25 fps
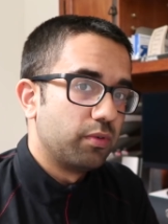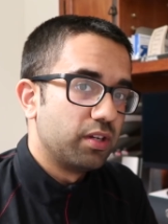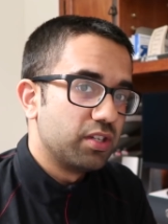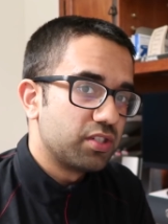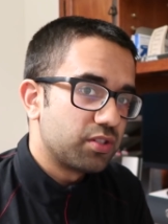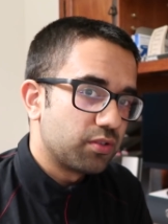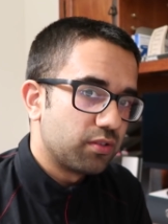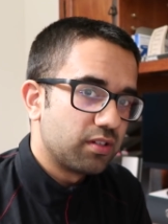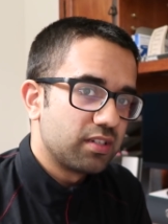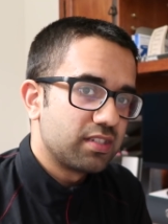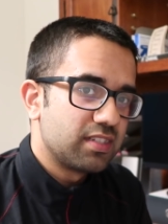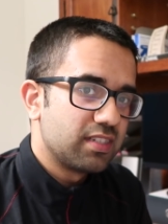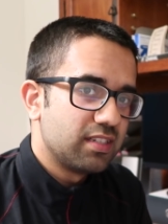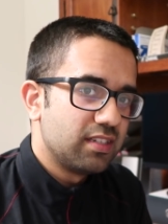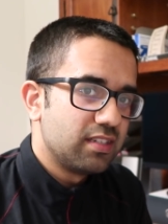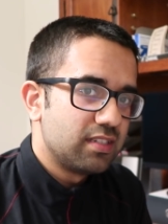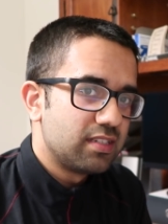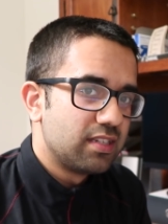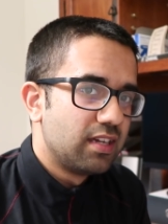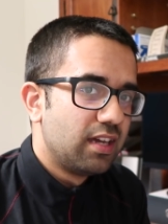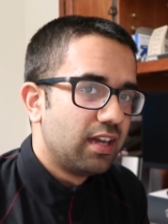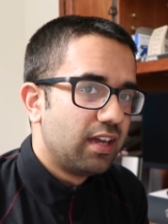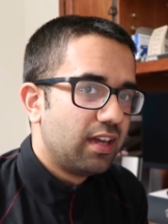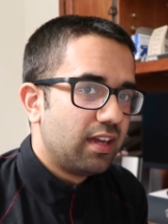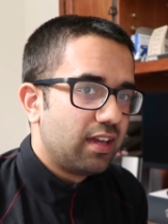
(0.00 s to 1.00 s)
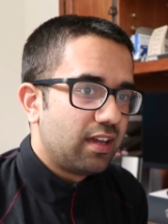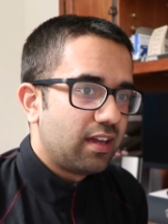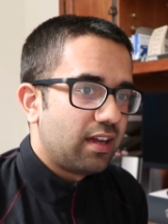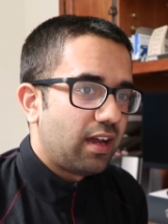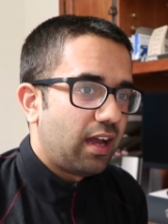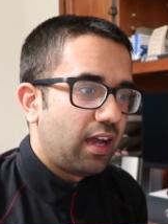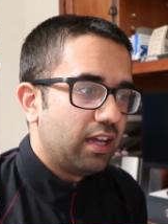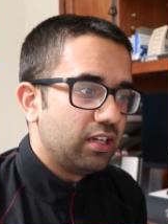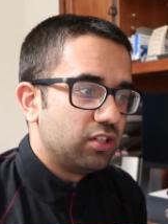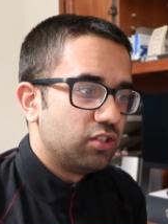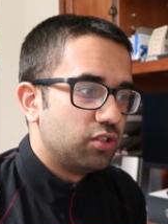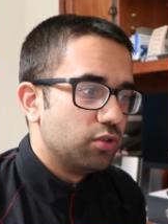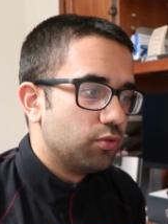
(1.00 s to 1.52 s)
resources,
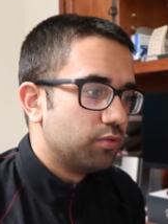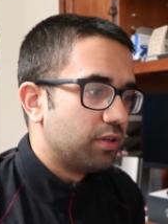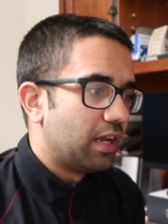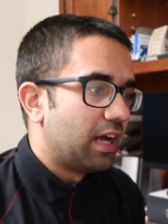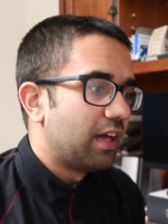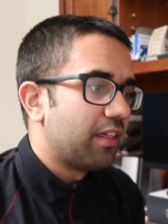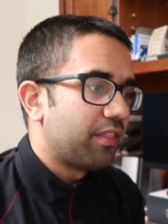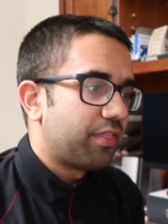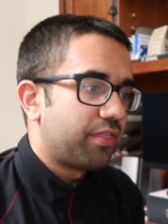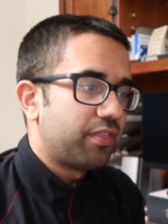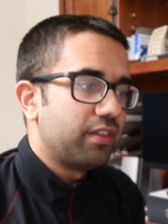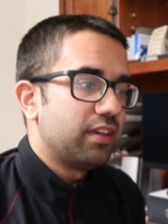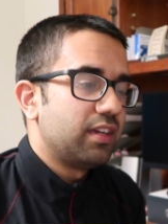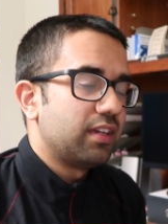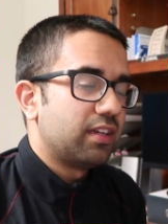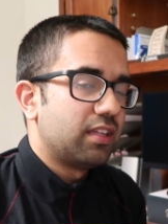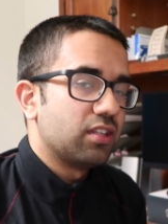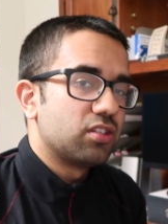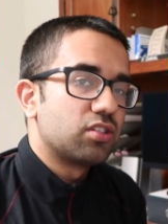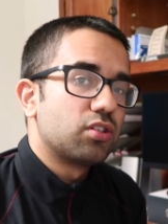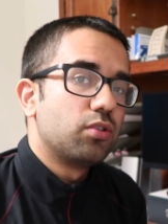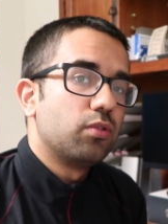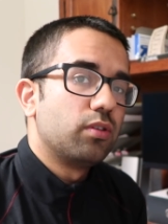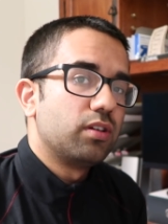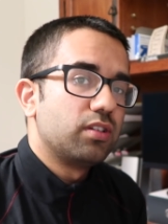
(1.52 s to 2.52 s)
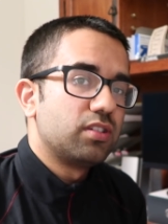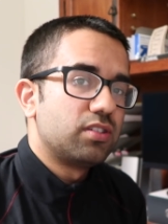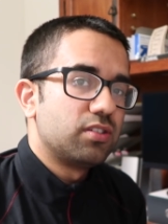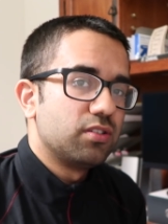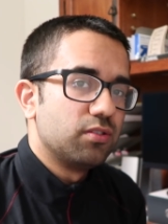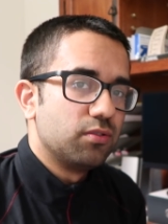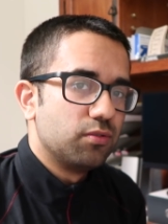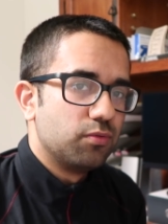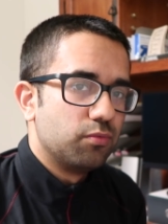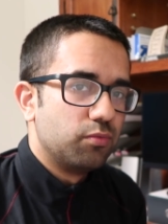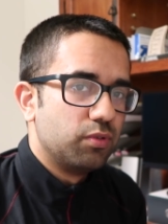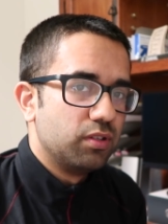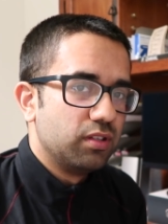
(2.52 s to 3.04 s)
I do not think it's going
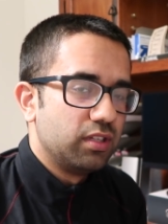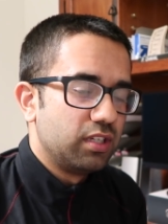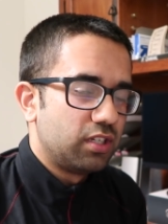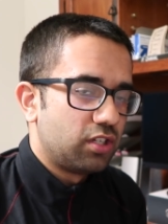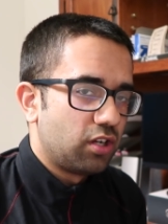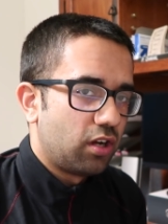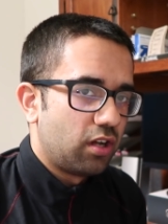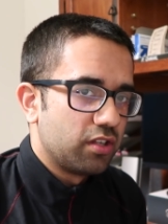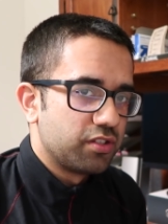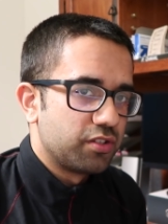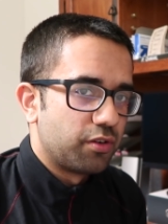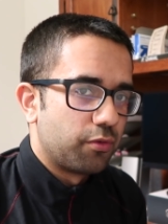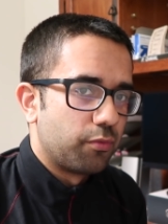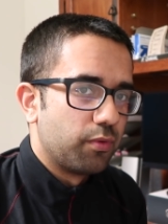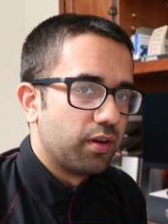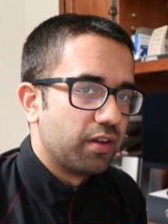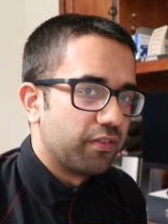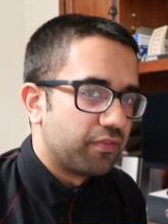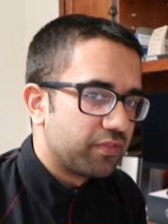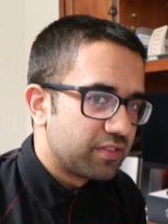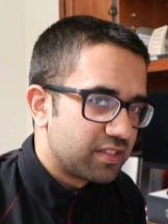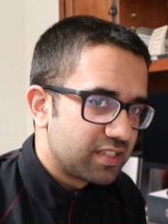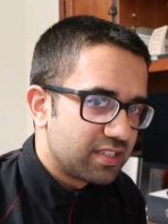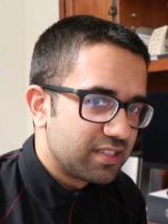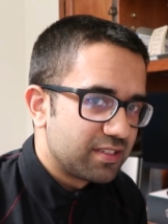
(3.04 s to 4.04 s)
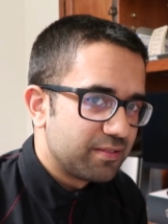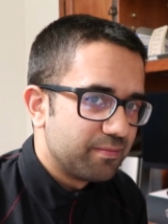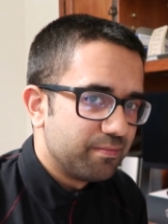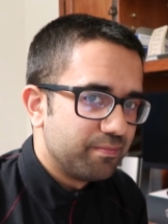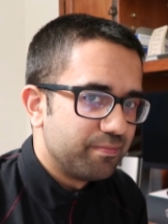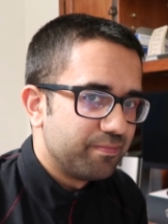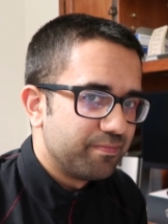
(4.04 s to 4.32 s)
to really cause a rift.